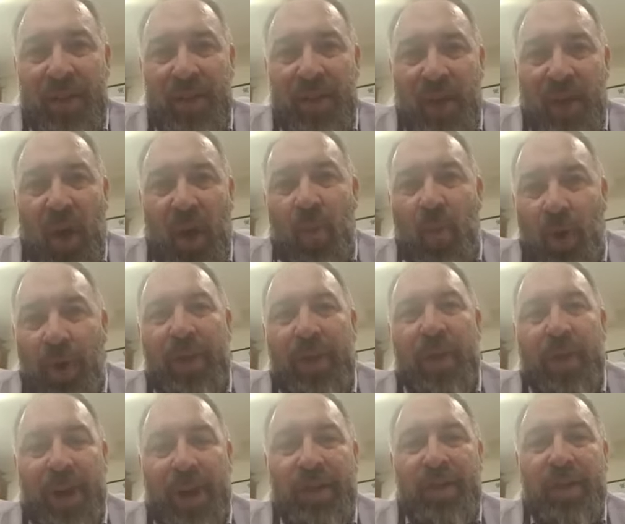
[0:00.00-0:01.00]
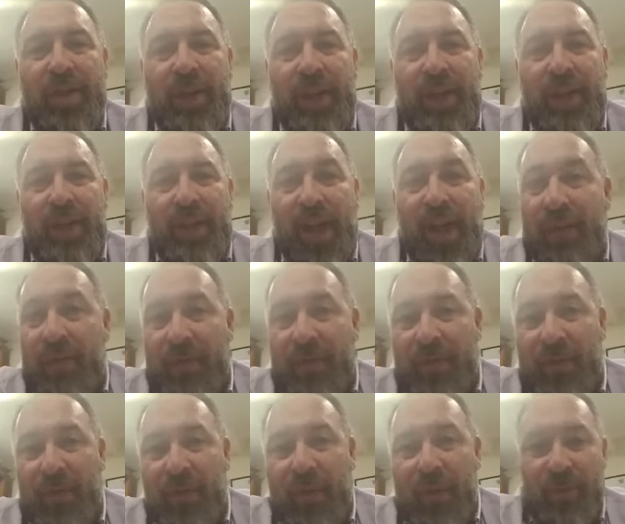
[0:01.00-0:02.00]
on what they're actually covered
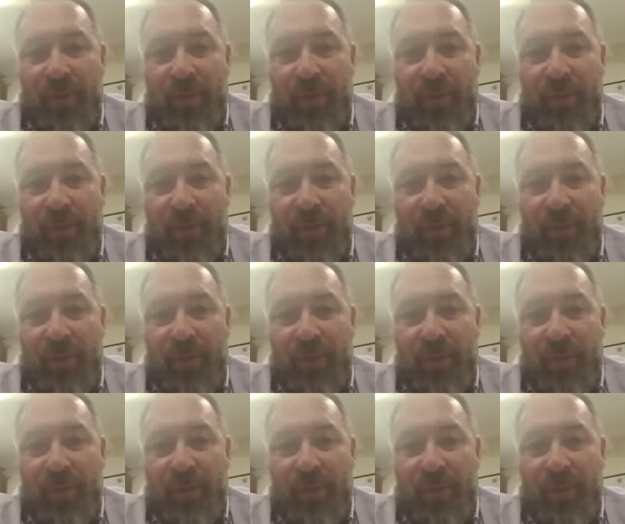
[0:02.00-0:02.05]
for.